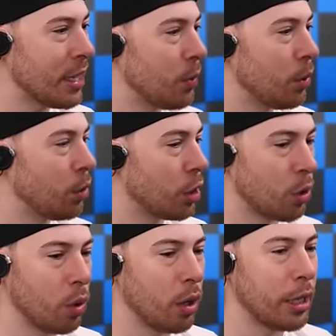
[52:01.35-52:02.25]
We're just,
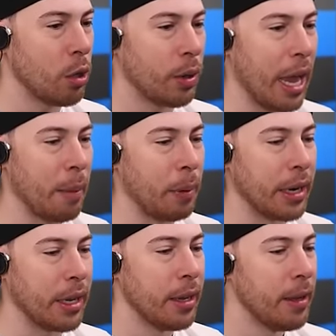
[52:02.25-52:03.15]
it's okay,
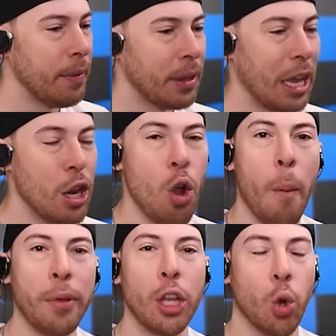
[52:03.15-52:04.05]
buddy. Can you
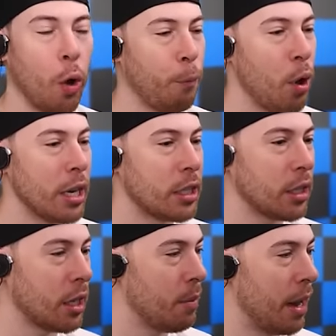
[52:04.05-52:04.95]
open the door for us?
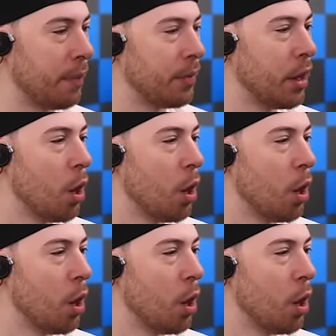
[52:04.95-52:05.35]
Come on.